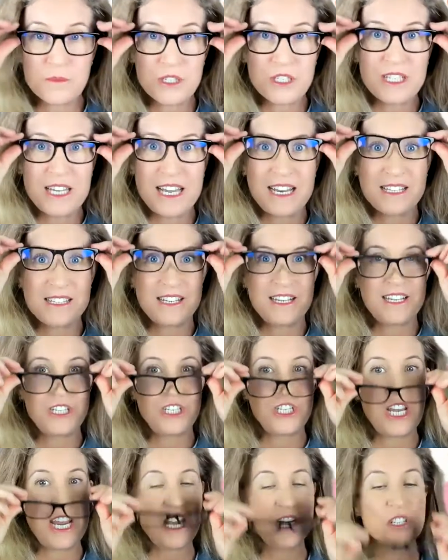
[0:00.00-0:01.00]
Miss Shannon's going
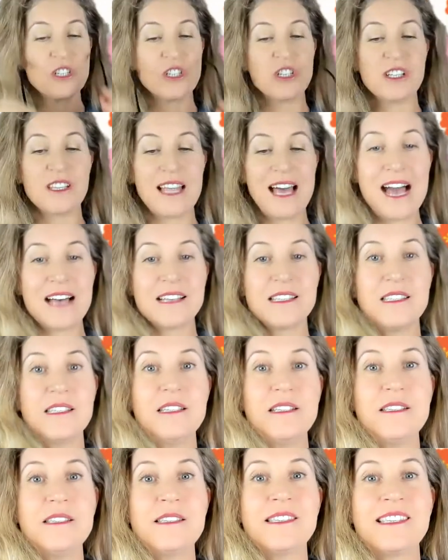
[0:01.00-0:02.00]
to change
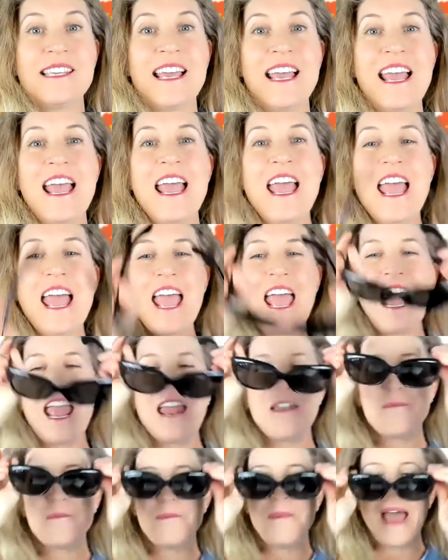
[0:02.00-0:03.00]
glasses
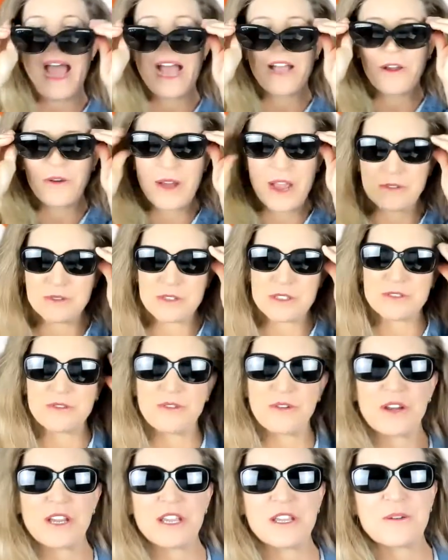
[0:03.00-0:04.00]
and backgrounds
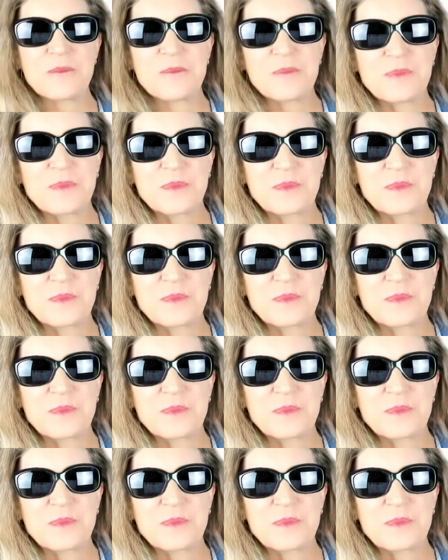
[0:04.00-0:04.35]
for you.